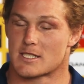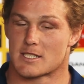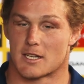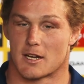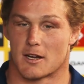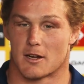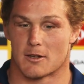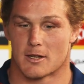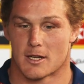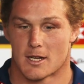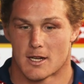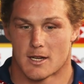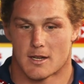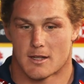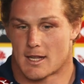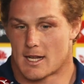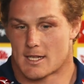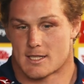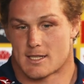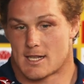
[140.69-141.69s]
So
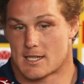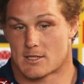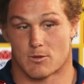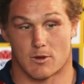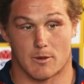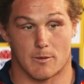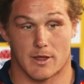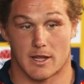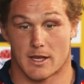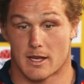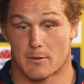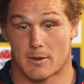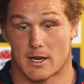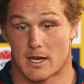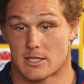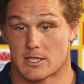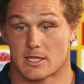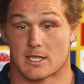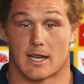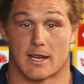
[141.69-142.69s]
that's what I'm thinking
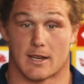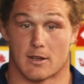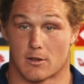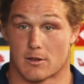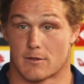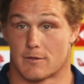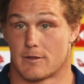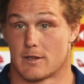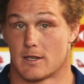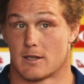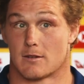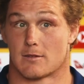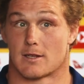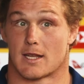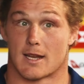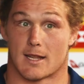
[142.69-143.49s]
about: just getting on the field,